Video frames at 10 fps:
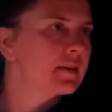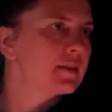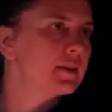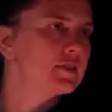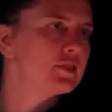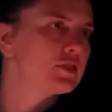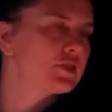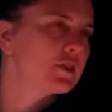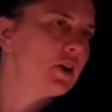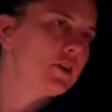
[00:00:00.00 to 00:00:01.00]
let's
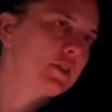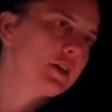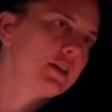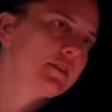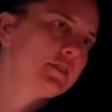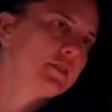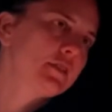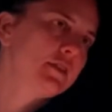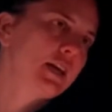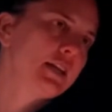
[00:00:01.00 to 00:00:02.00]
just call this
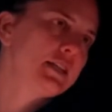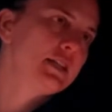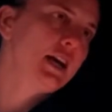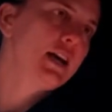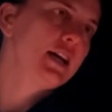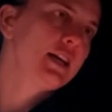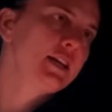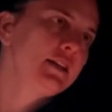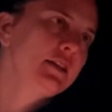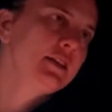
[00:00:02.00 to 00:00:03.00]

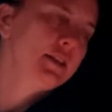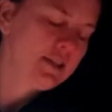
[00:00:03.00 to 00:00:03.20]
99,